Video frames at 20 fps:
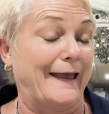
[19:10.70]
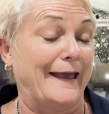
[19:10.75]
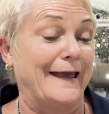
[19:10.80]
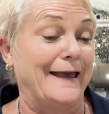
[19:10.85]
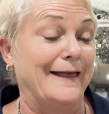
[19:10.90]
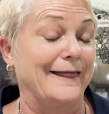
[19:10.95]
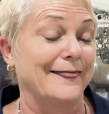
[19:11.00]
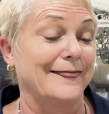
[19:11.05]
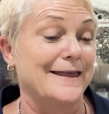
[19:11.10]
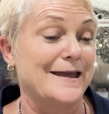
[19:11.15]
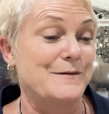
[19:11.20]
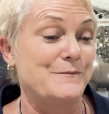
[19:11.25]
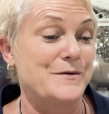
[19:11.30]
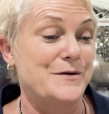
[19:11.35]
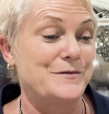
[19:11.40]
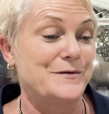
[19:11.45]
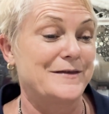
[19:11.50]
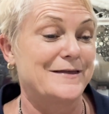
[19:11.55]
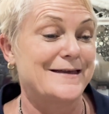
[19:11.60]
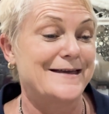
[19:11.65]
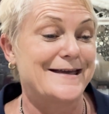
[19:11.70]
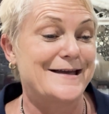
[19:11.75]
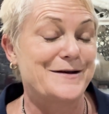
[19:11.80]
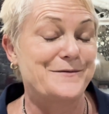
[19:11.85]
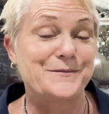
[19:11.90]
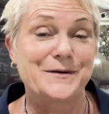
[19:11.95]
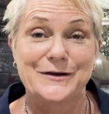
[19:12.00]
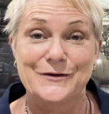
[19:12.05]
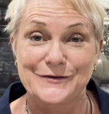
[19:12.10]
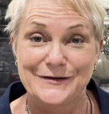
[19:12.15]
And then we were there,
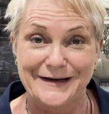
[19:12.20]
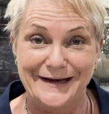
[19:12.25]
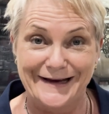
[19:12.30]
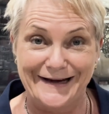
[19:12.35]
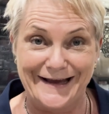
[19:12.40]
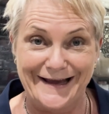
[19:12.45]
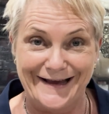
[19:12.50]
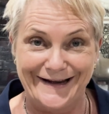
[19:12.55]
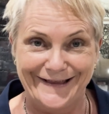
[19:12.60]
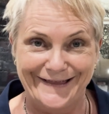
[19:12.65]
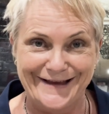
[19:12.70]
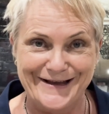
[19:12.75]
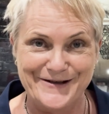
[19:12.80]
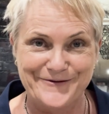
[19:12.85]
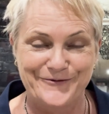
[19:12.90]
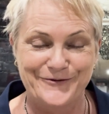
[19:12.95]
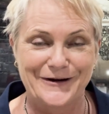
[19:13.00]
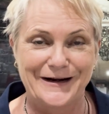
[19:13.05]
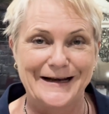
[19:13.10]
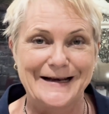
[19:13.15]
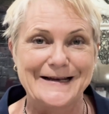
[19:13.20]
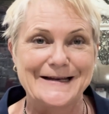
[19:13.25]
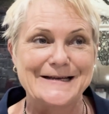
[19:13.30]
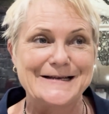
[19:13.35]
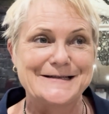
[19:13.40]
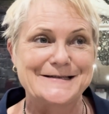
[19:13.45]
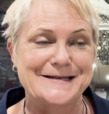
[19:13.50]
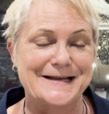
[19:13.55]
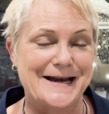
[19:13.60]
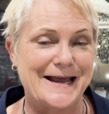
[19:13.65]
we couldn't get out of there for at
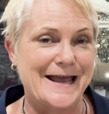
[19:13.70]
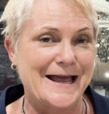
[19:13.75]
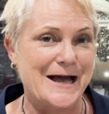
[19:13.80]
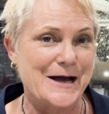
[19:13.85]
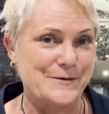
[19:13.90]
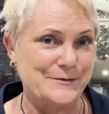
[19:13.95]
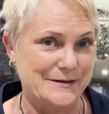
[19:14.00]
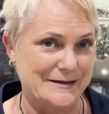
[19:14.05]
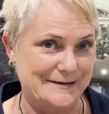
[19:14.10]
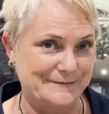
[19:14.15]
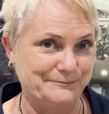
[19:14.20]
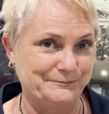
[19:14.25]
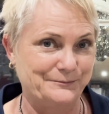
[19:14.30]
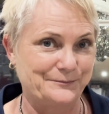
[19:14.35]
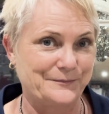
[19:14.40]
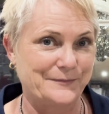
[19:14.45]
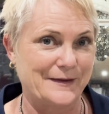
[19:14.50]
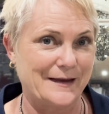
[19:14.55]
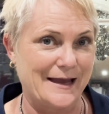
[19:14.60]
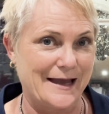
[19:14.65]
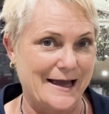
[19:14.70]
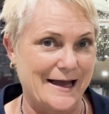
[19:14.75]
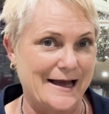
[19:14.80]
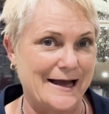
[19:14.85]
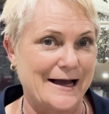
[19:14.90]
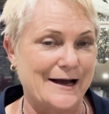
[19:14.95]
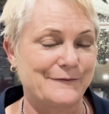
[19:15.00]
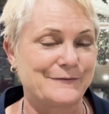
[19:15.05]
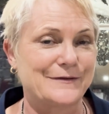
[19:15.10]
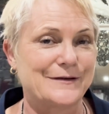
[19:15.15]
least an hour
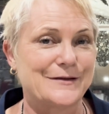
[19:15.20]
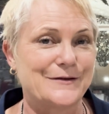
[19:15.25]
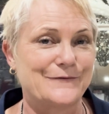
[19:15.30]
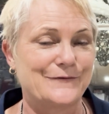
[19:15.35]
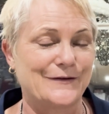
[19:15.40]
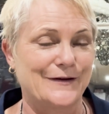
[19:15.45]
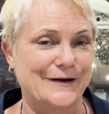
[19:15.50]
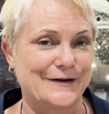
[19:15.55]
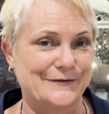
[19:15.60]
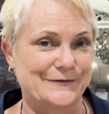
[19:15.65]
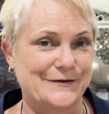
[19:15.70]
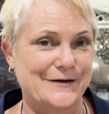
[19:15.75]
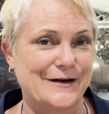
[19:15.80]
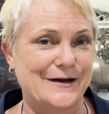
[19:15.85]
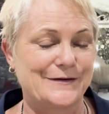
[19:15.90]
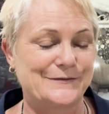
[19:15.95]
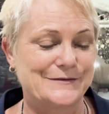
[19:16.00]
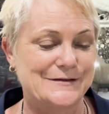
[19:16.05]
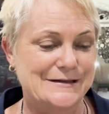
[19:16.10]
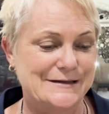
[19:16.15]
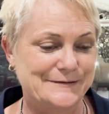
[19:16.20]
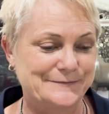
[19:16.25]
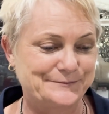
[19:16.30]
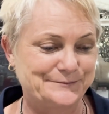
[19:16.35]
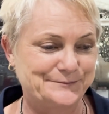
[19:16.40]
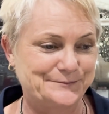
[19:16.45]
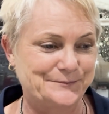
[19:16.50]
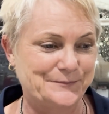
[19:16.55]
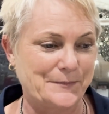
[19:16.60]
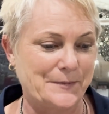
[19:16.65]
after the flight arrived.
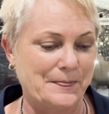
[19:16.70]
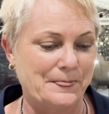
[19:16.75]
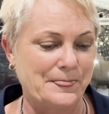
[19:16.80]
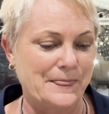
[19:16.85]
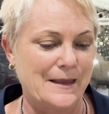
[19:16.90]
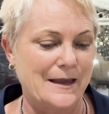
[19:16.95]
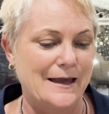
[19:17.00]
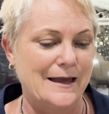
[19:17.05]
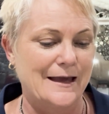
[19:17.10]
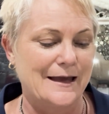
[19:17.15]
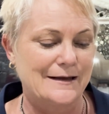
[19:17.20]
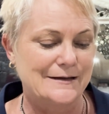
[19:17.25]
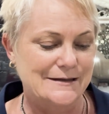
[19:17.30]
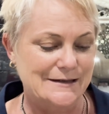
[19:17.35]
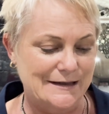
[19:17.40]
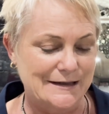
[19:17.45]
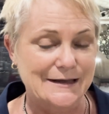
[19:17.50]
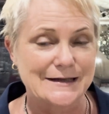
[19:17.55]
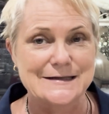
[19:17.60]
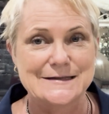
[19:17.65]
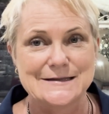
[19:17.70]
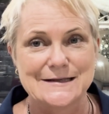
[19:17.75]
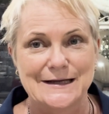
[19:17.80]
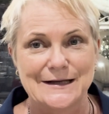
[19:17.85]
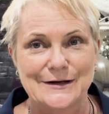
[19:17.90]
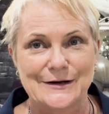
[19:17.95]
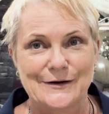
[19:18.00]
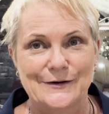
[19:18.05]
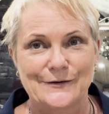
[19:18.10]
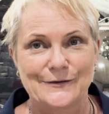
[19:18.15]
Like I
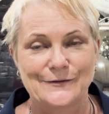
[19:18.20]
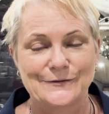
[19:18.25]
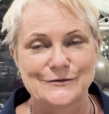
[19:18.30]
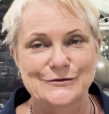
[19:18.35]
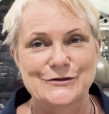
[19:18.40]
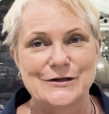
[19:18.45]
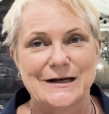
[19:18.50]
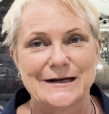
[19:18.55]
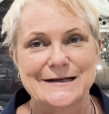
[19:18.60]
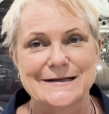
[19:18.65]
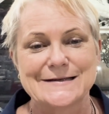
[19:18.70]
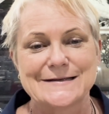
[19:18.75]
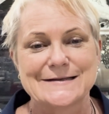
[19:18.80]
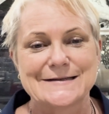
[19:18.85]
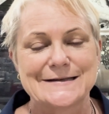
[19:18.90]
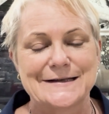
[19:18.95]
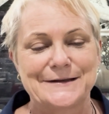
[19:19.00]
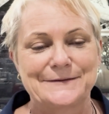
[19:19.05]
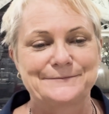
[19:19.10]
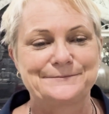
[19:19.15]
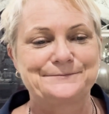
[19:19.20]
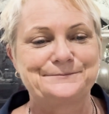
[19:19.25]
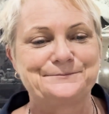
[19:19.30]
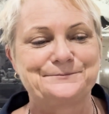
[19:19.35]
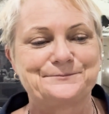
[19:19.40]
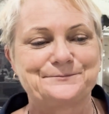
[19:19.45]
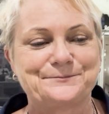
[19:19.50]
said, I'll chuck in some